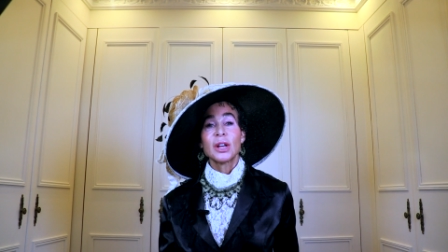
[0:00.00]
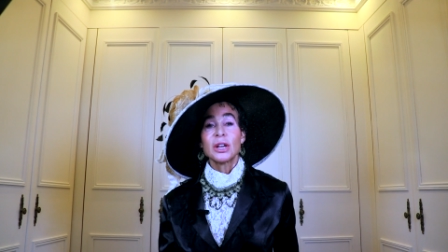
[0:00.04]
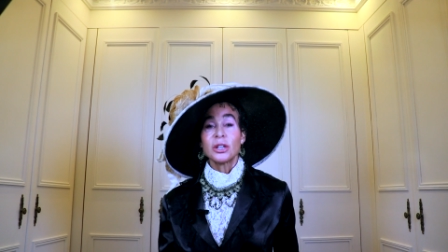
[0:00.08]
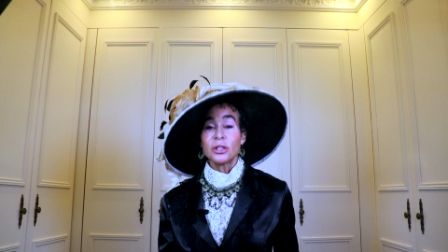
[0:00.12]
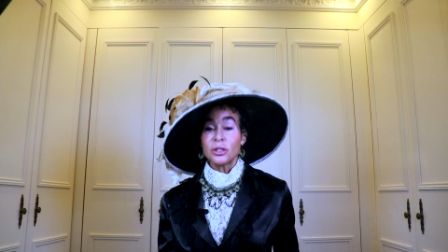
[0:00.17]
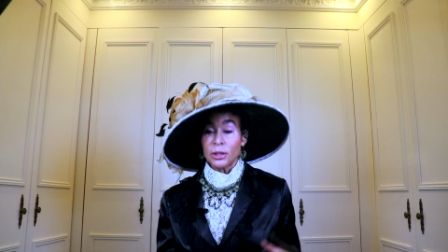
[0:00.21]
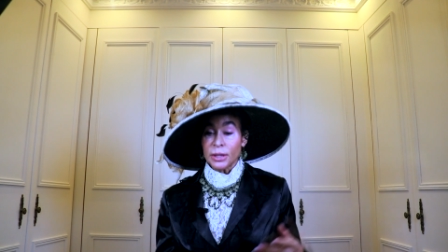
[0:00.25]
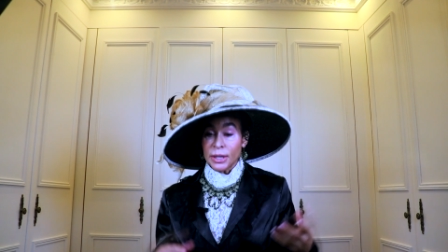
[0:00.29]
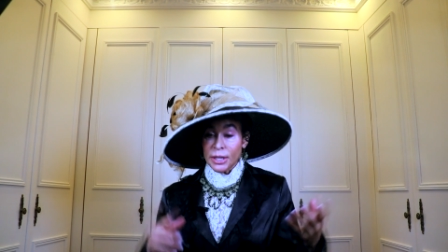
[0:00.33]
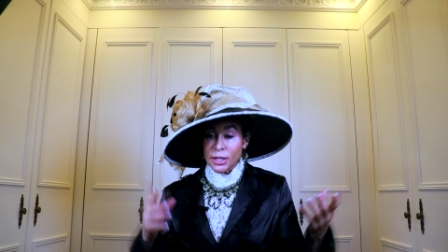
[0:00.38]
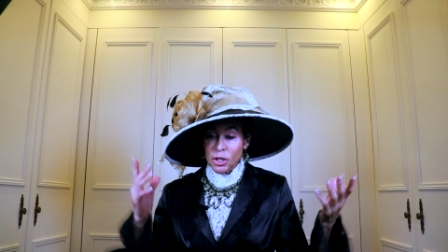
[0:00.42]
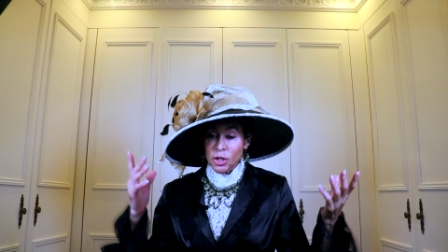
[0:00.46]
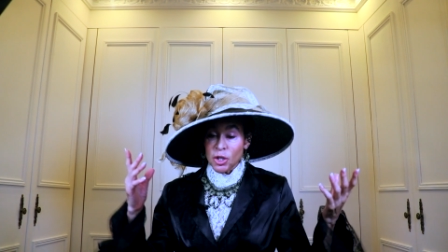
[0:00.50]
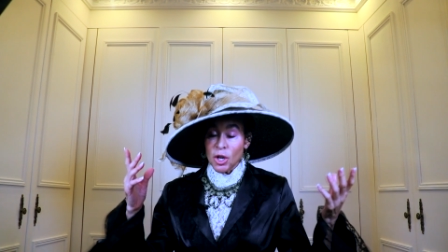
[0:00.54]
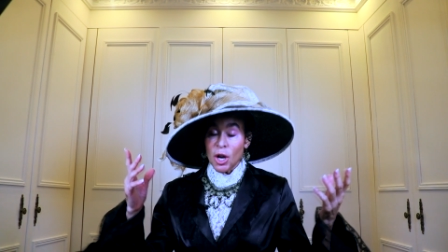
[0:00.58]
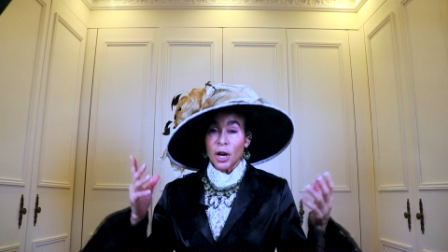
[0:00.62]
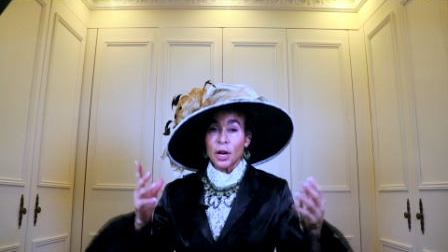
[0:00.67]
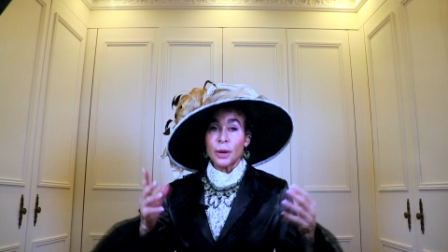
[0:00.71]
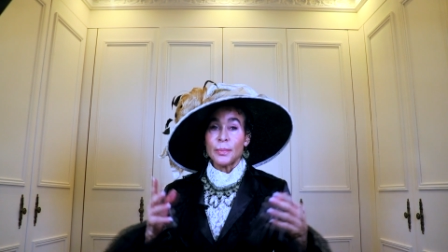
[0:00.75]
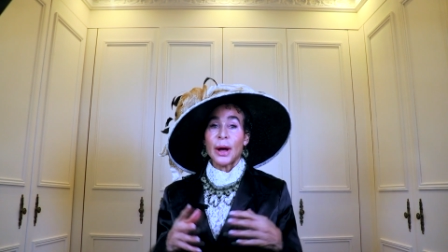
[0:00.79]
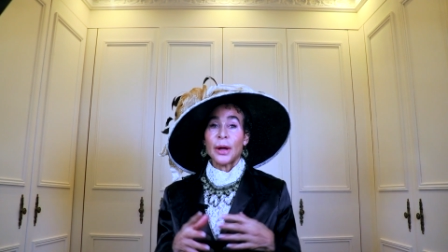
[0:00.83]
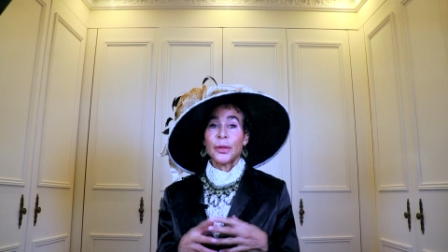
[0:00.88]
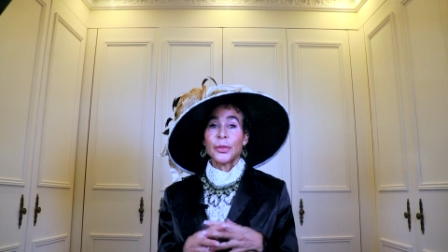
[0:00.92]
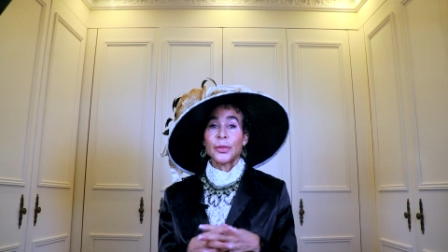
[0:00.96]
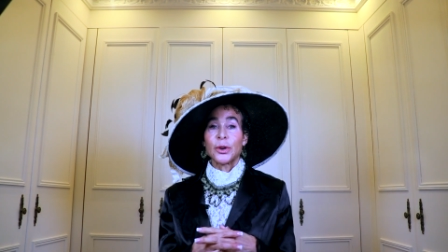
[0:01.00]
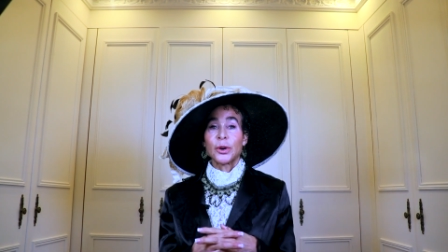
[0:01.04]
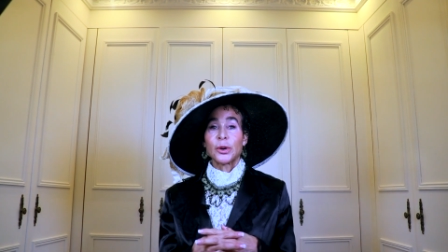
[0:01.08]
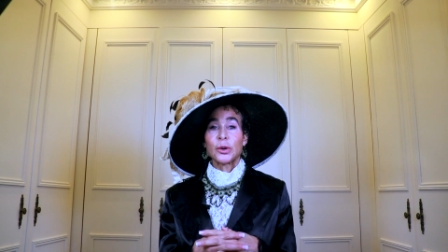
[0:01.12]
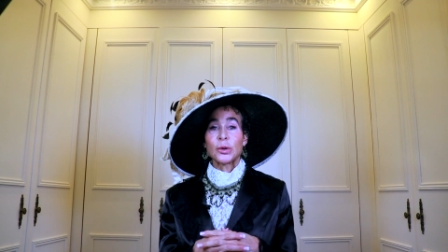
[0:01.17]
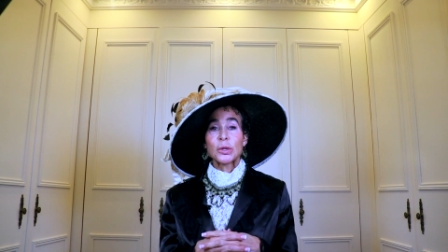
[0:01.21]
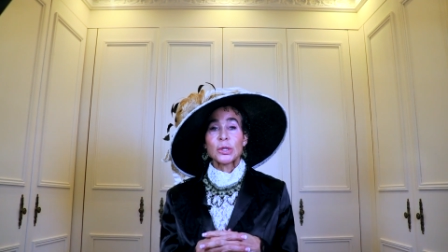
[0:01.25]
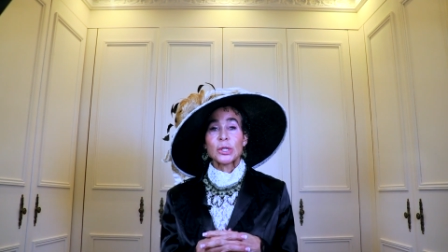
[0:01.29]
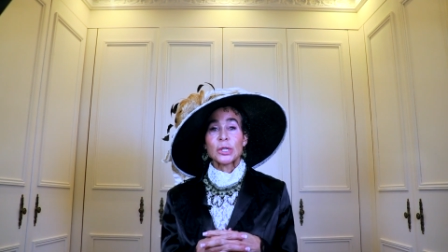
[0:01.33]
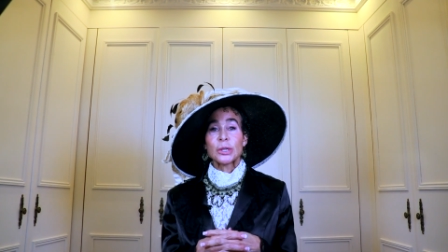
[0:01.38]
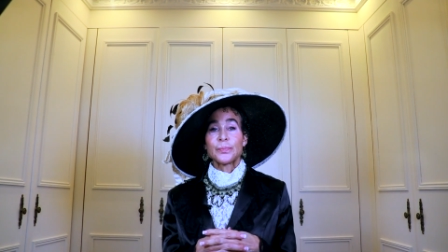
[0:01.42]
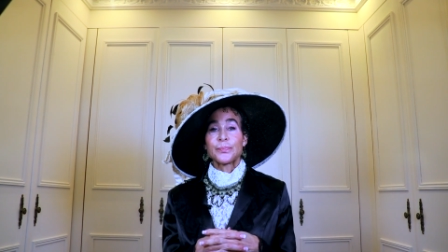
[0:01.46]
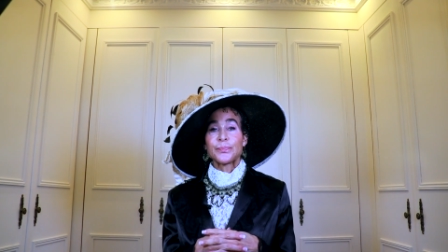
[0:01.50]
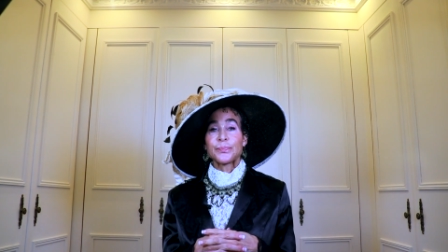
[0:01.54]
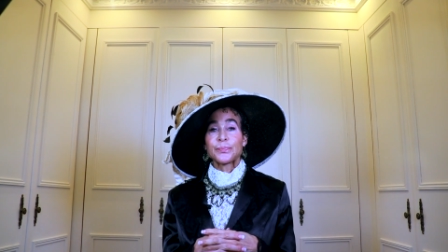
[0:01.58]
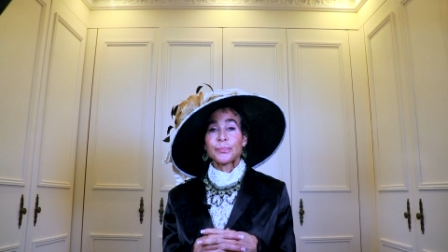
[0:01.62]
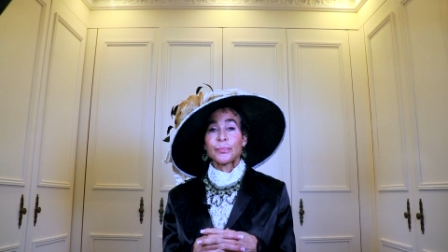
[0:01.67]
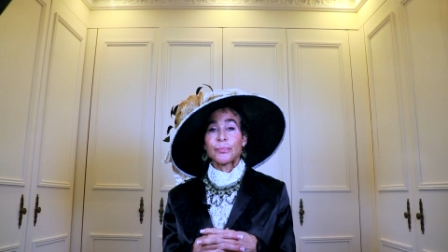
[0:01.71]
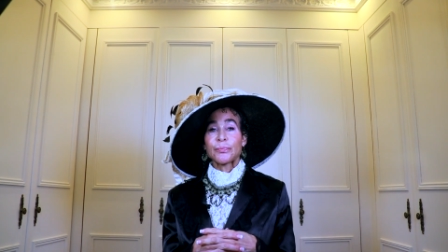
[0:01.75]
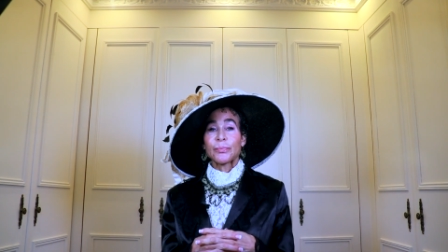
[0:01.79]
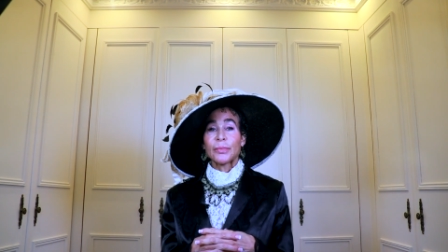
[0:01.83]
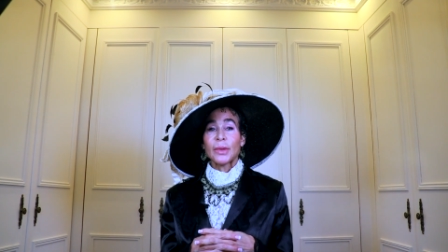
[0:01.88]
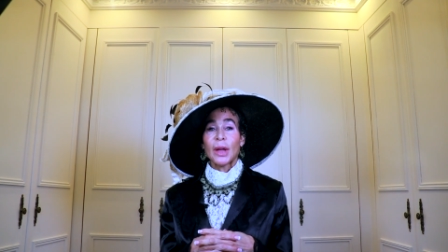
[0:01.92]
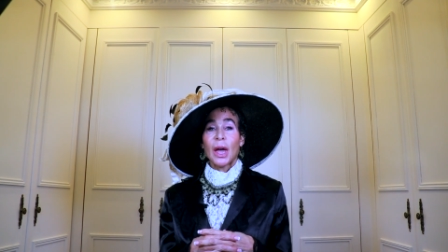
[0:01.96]
So let's talk about those.
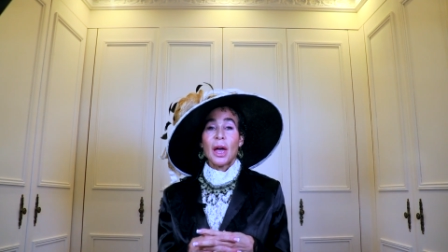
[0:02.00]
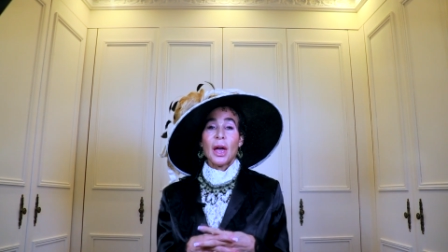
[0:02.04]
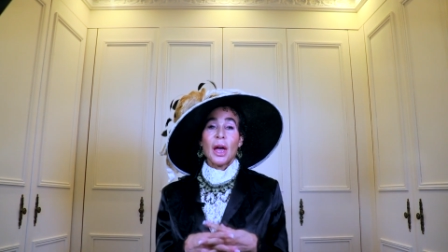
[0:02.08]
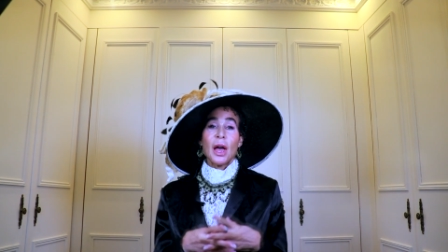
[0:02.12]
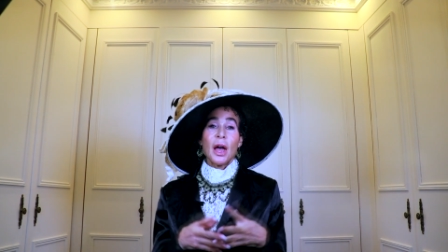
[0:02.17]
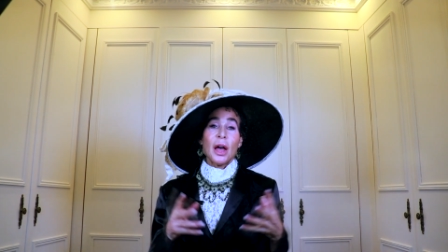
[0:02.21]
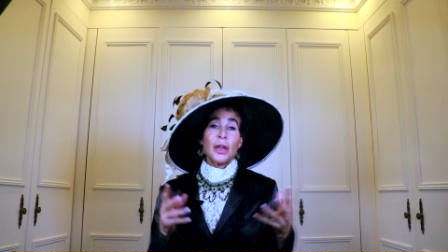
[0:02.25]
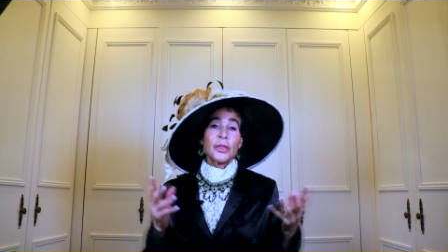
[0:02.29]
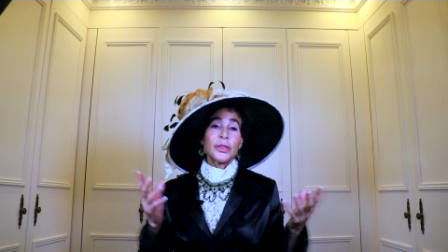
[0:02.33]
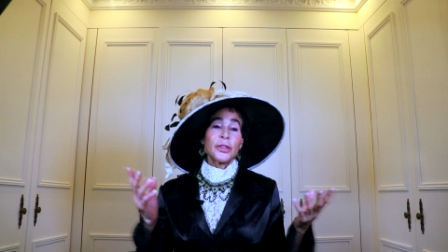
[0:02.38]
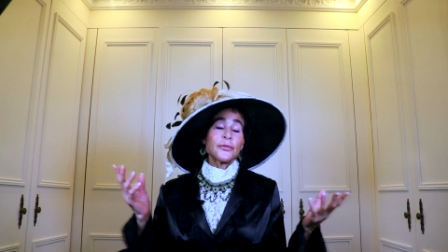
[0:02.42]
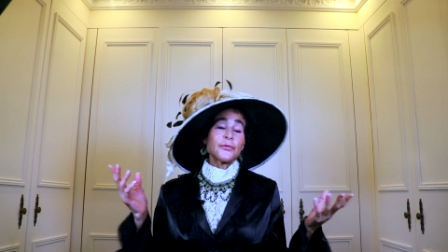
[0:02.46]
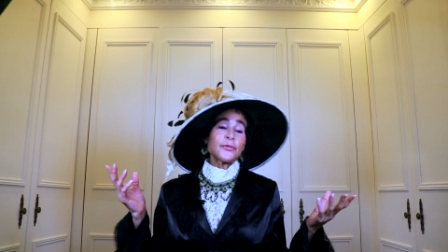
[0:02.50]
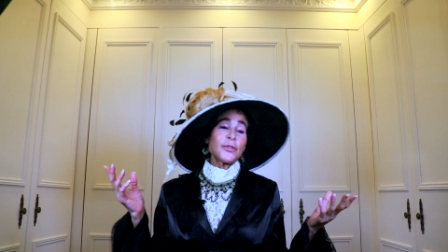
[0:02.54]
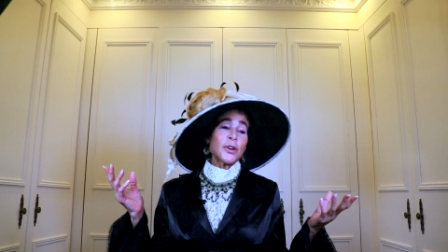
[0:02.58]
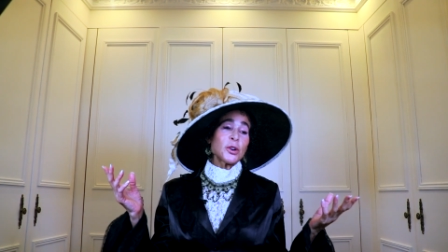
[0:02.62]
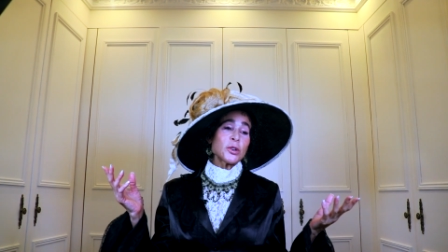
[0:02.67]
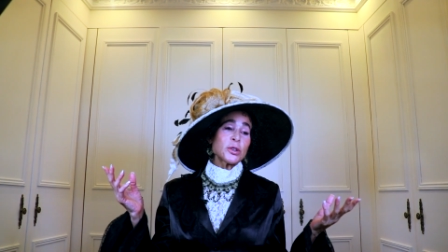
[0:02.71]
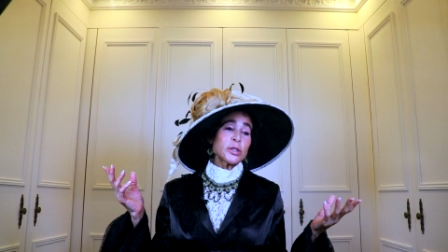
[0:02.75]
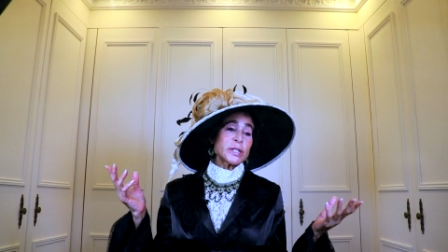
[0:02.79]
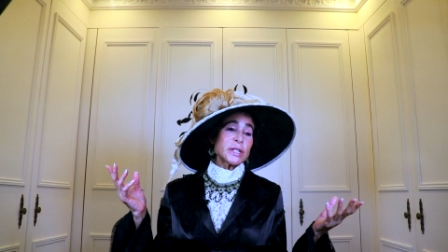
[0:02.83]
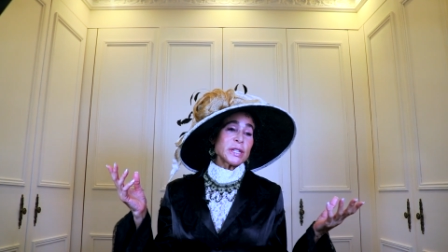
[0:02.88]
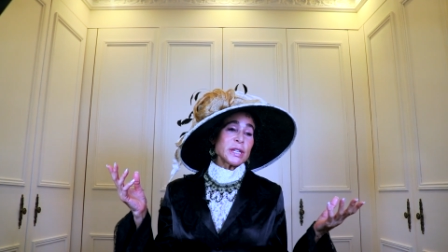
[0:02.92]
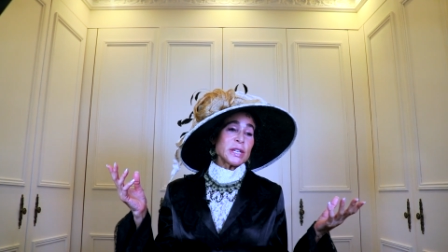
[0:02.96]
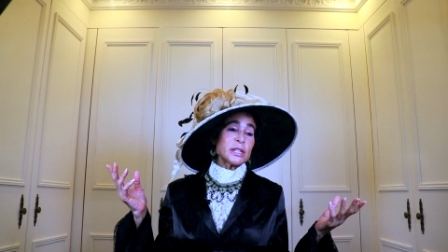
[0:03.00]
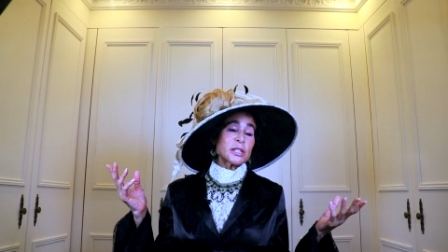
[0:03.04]
The first